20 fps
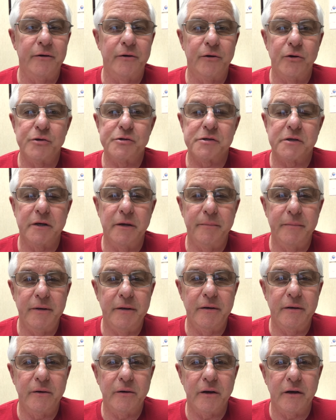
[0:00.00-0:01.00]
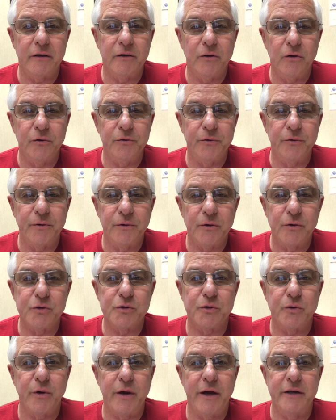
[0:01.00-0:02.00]
nurse come in there. I called her
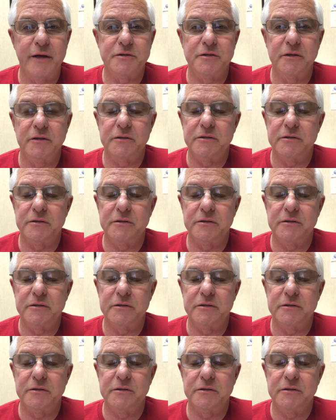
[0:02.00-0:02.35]
Nurse Cratchit.